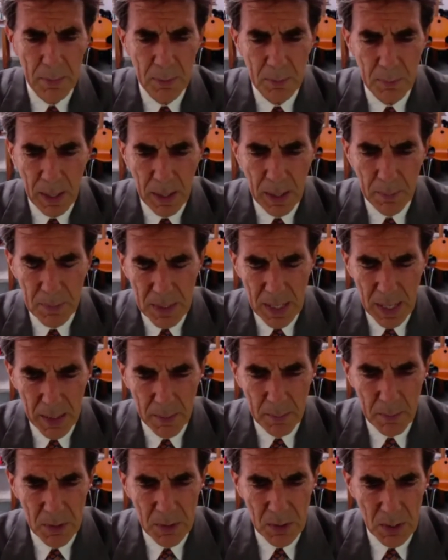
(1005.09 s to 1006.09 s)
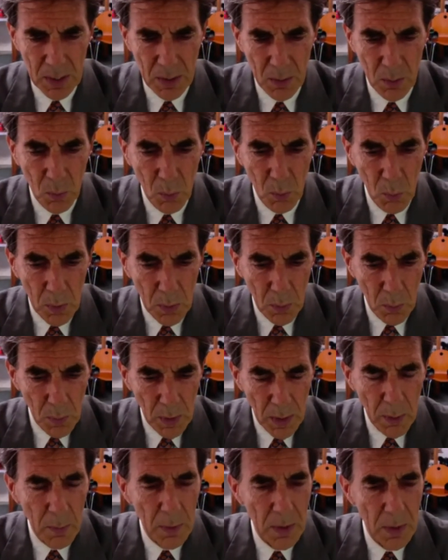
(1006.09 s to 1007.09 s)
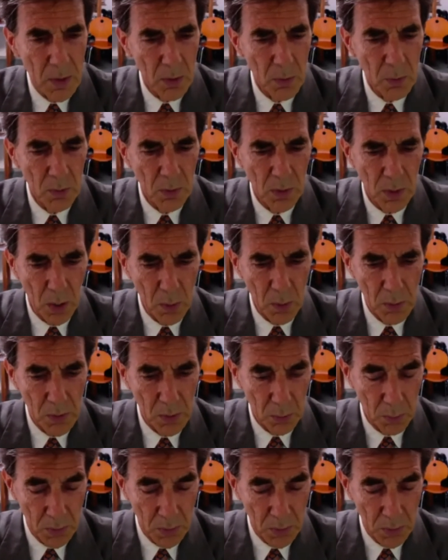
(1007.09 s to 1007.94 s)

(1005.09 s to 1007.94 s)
and Bob time machine, wh- where would you go to?